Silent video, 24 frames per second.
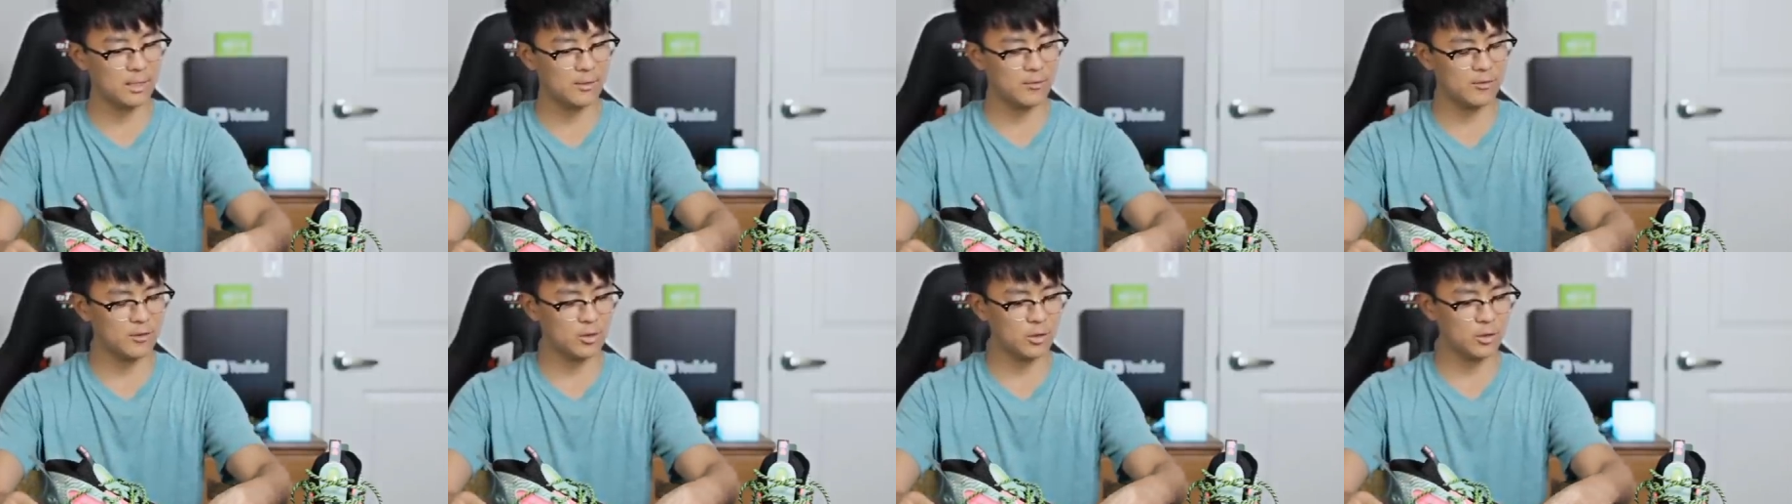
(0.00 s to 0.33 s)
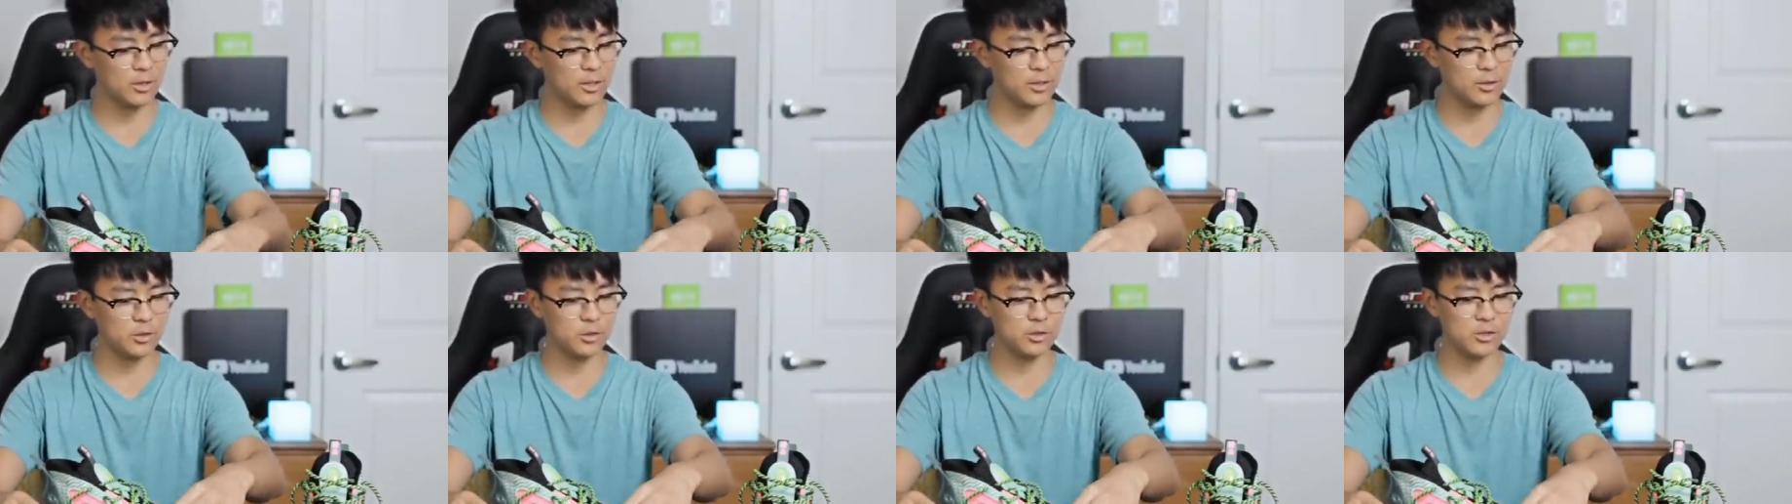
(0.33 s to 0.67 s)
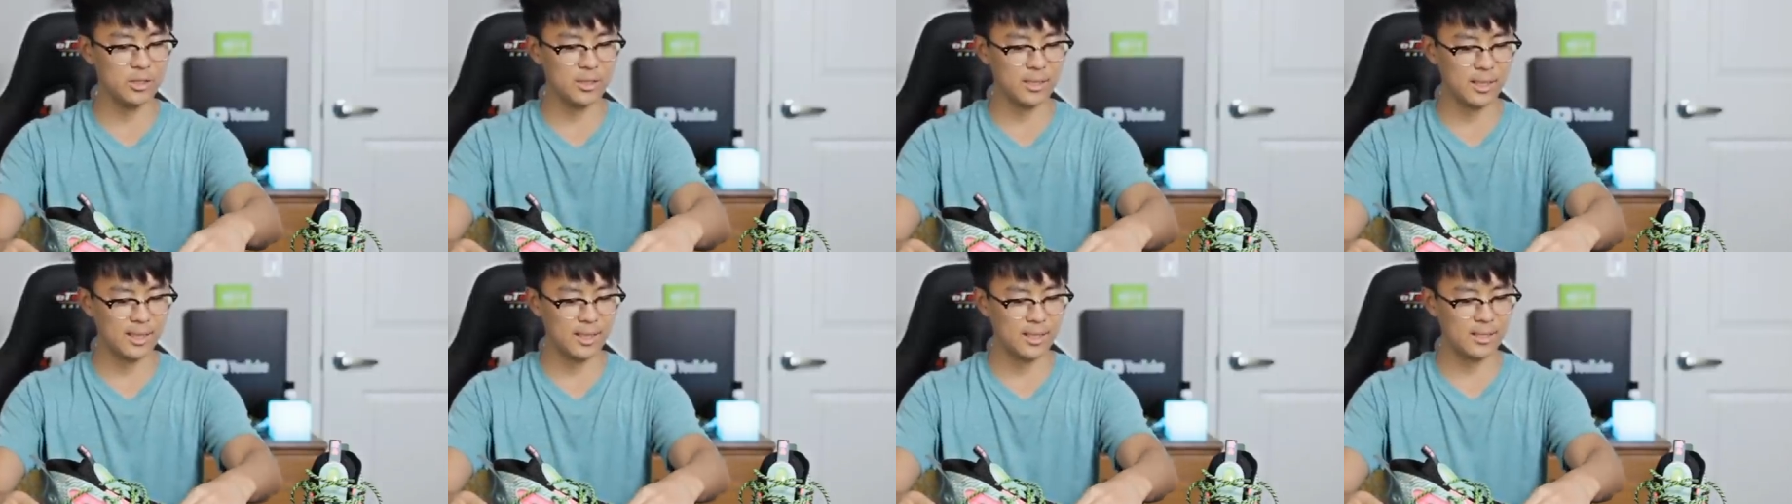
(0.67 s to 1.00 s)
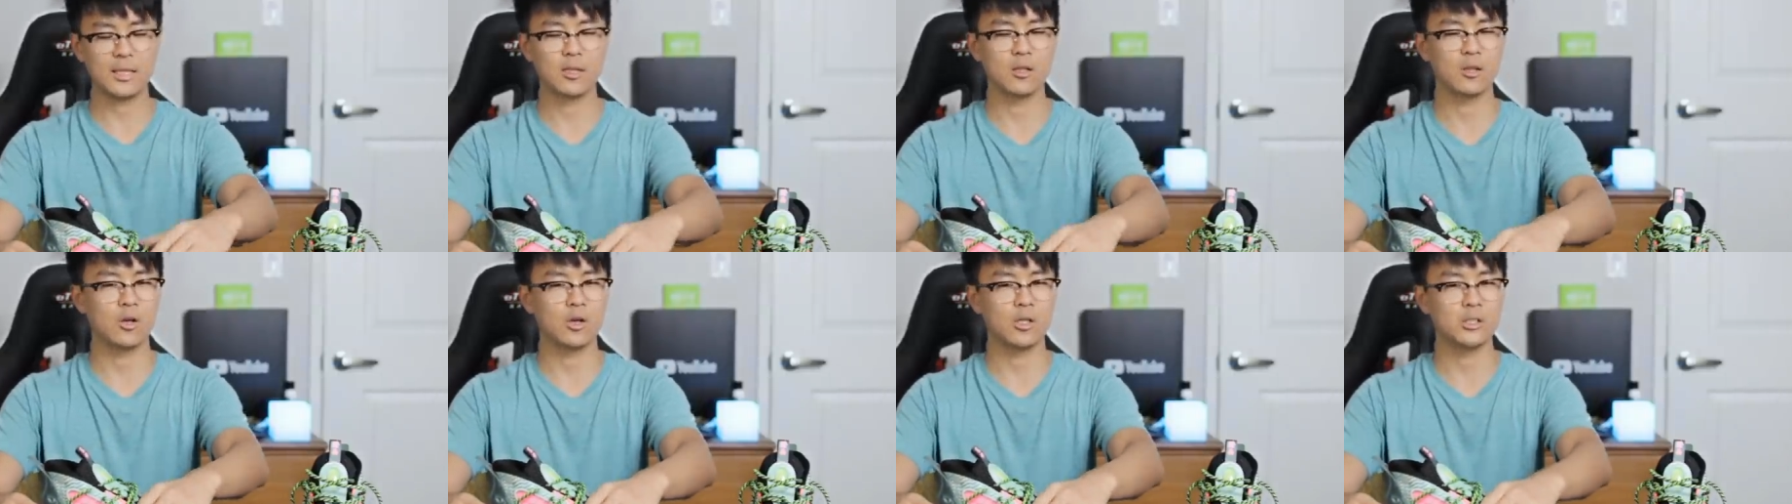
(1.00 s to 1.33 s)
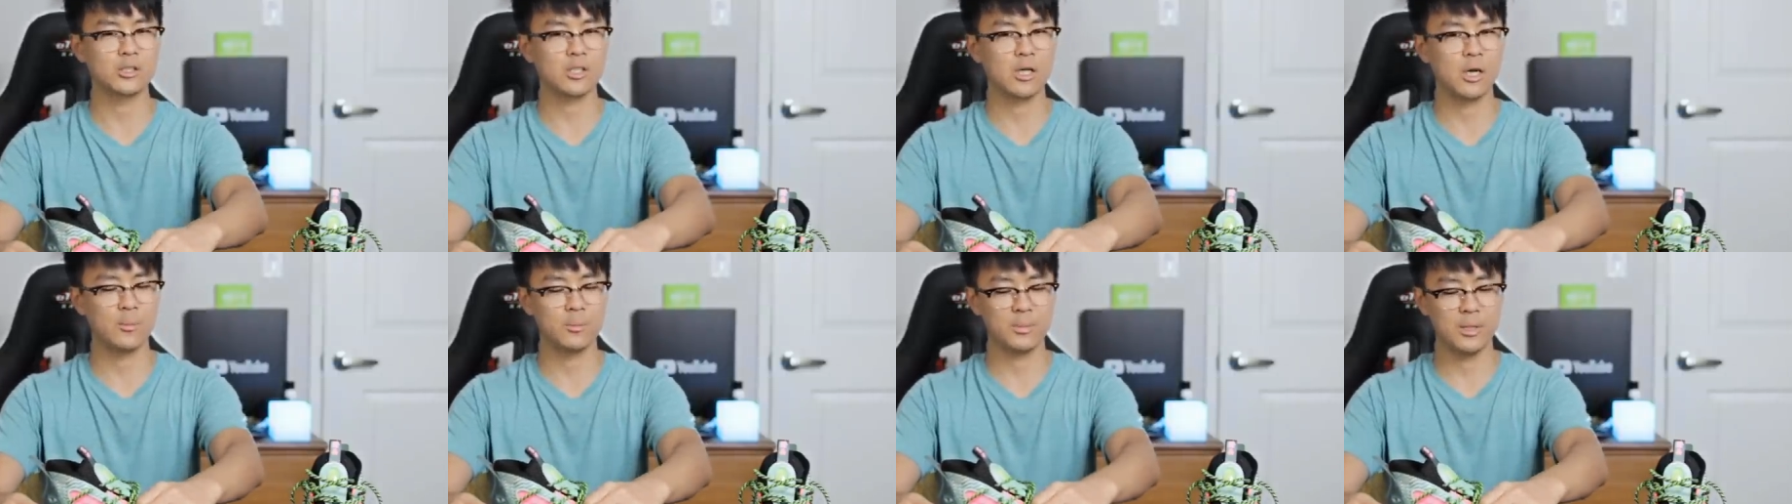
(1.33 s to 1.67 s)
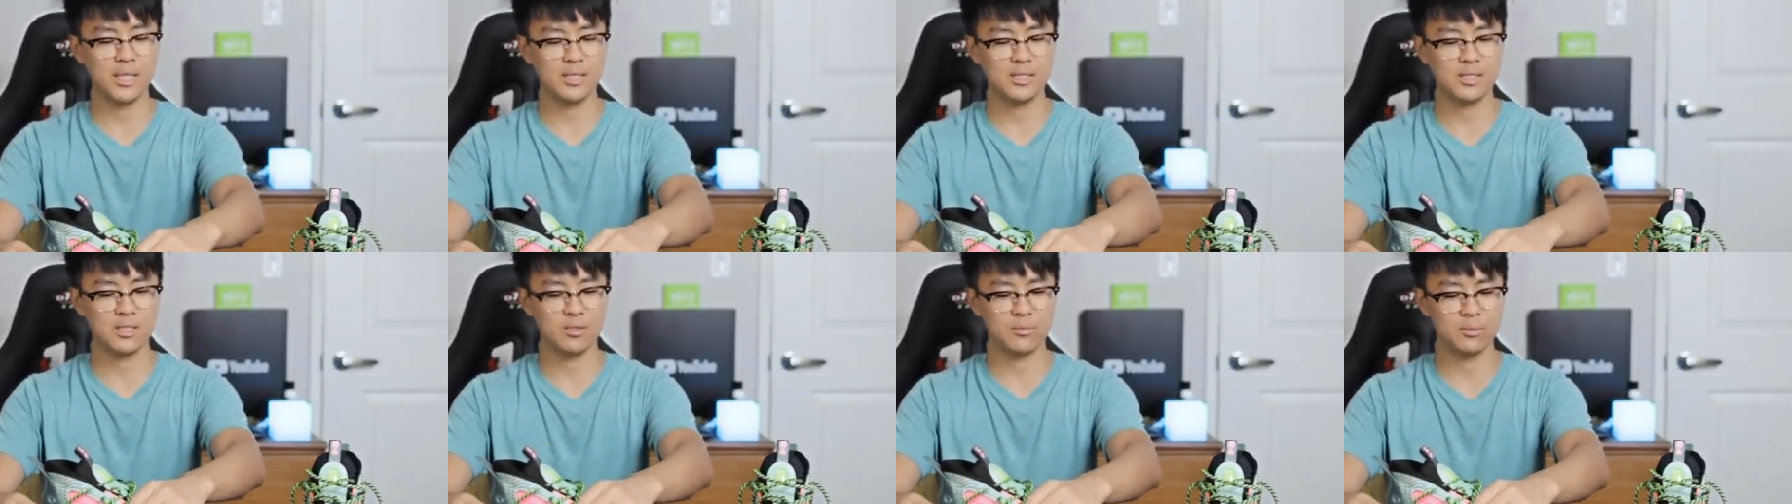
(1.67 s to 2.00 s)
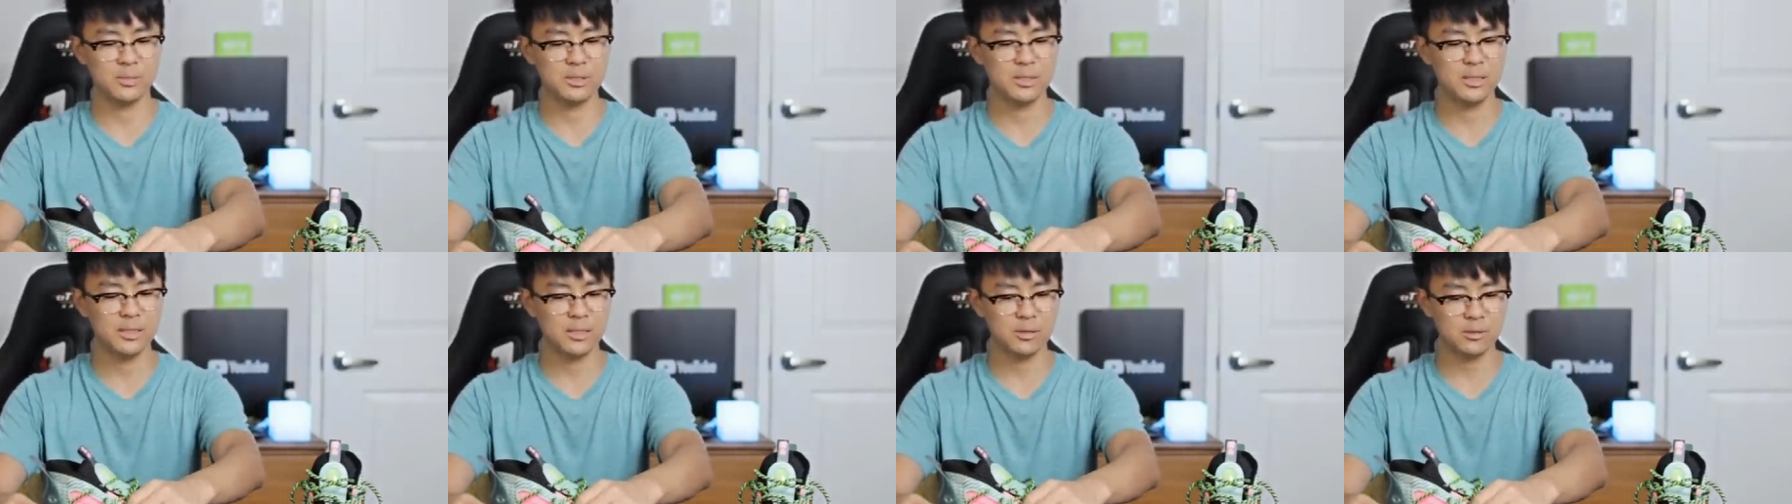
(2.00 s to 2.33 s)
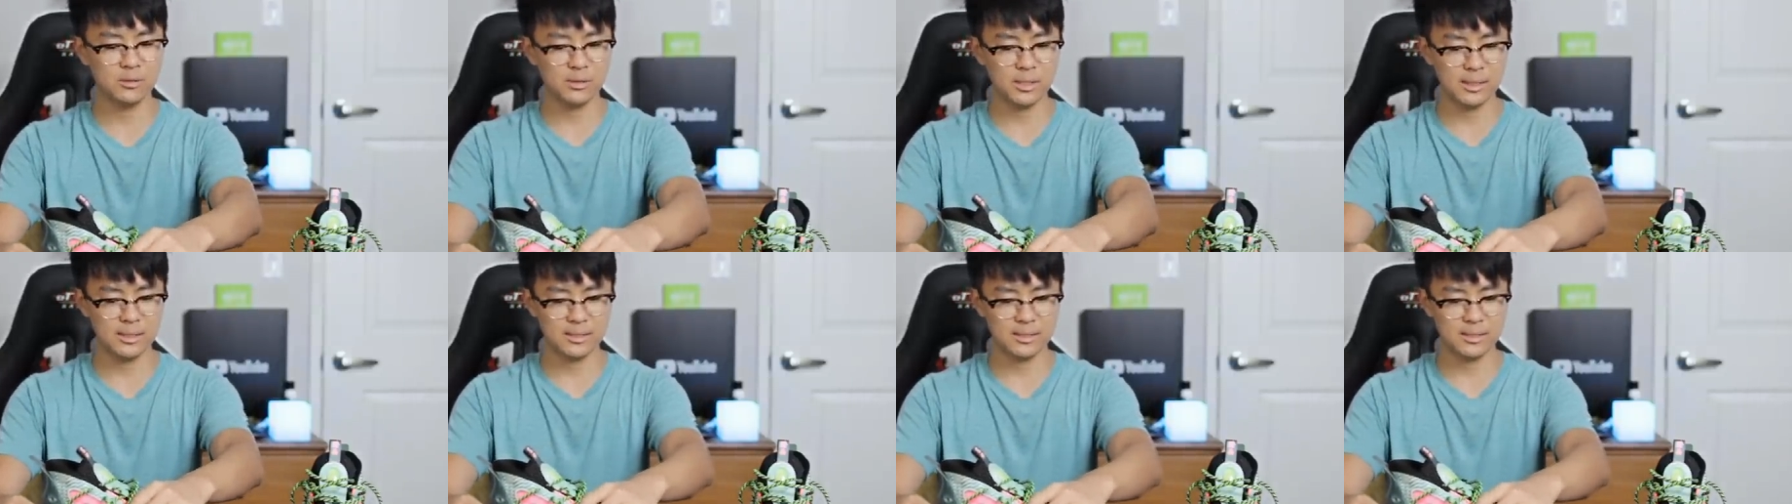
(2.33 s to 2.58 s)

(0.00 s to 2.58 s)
Even though they're using like a large combination of materials,